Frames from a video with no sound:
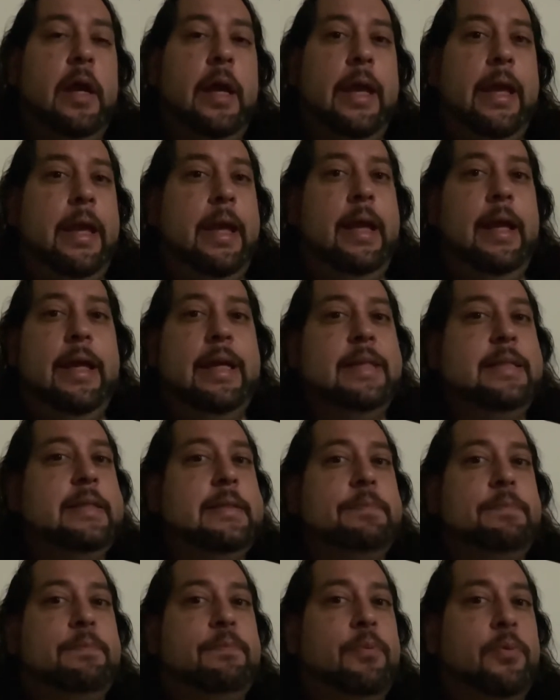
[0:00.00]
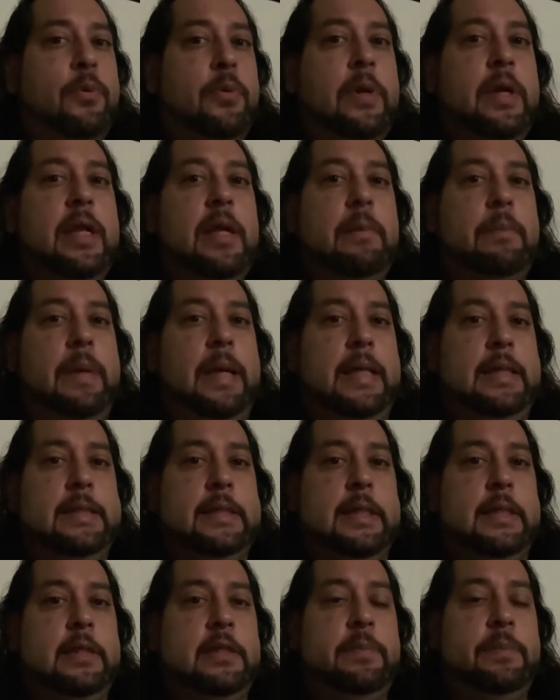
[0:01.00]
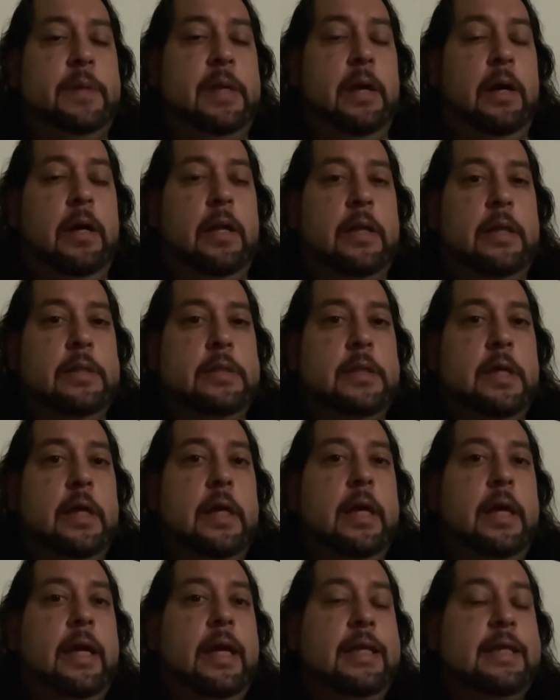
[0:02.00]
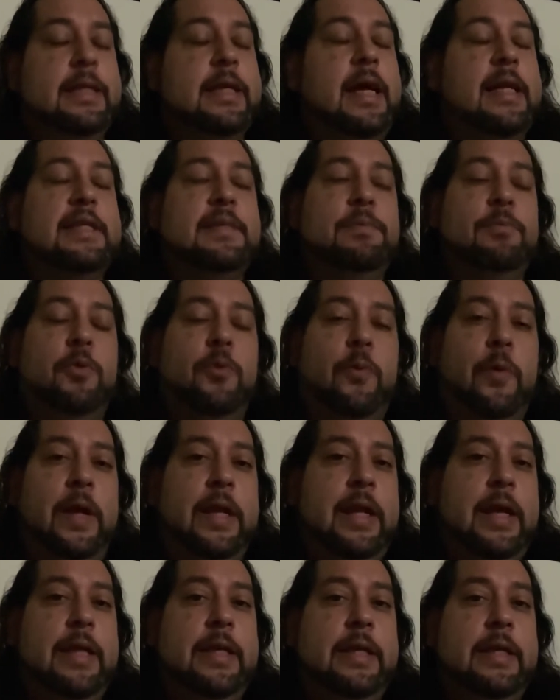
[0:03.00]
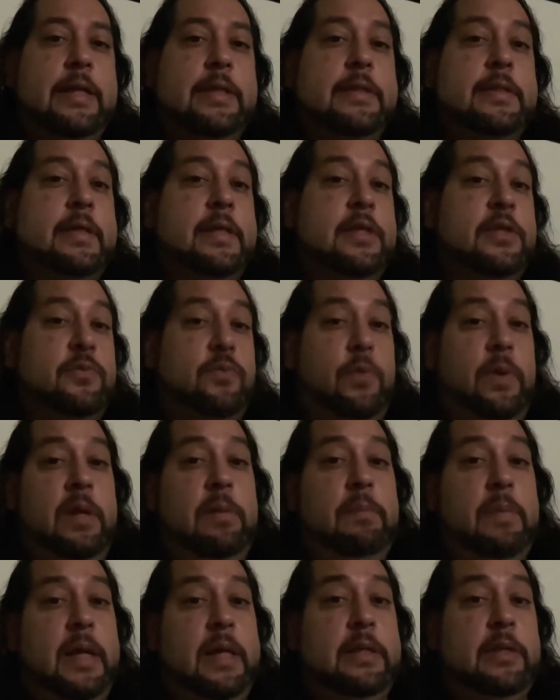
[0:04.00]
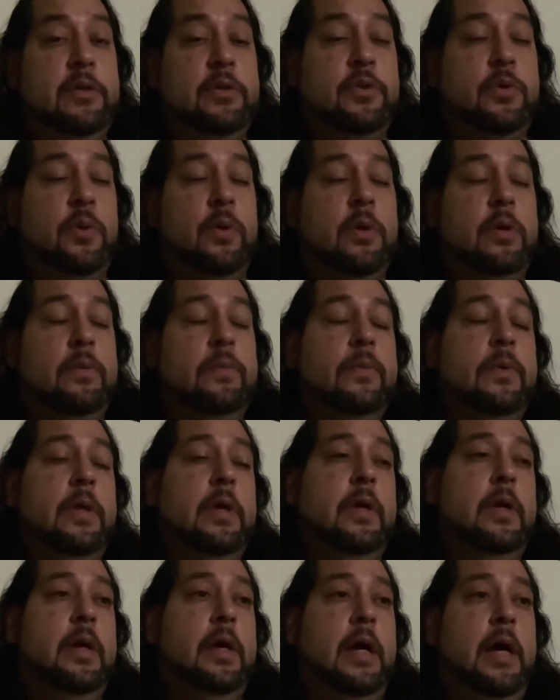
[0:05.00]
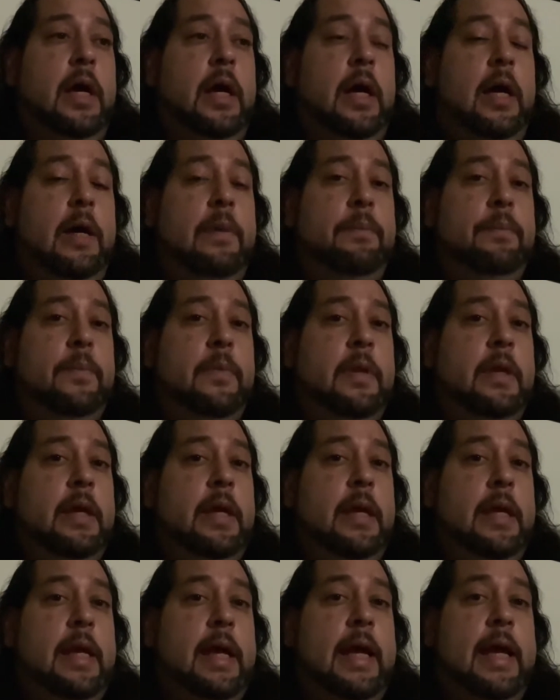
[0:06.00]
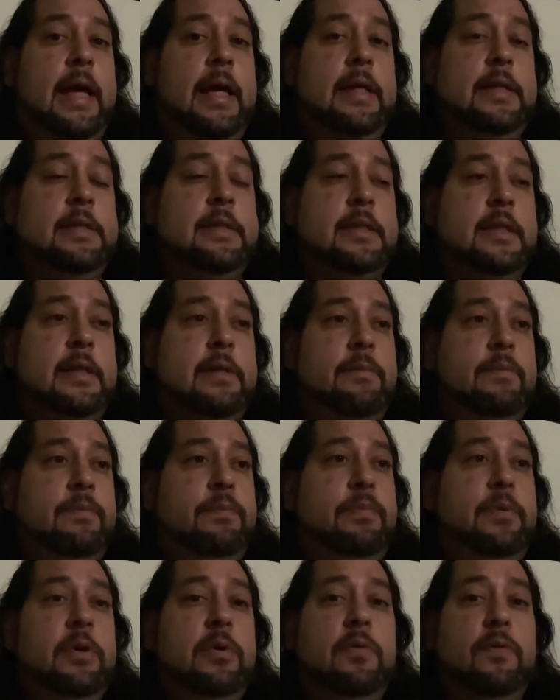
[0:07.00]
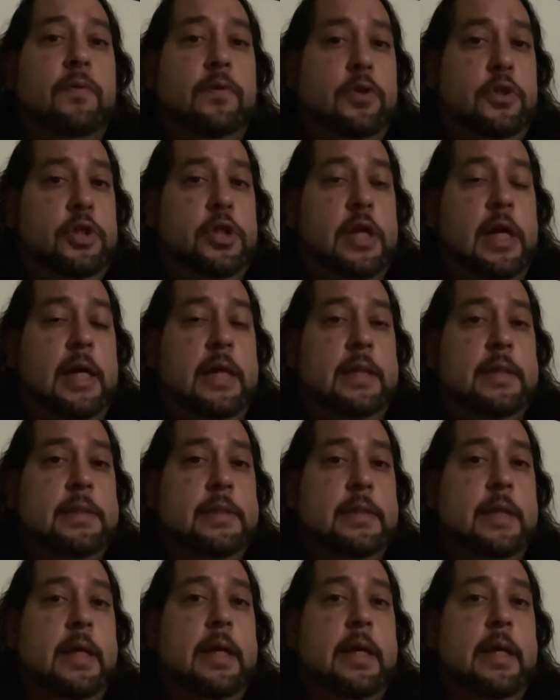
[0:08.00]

it's pretty amazing, to be honest. It's got some great ideas. It's written by Del Toro. It has beautiful shots.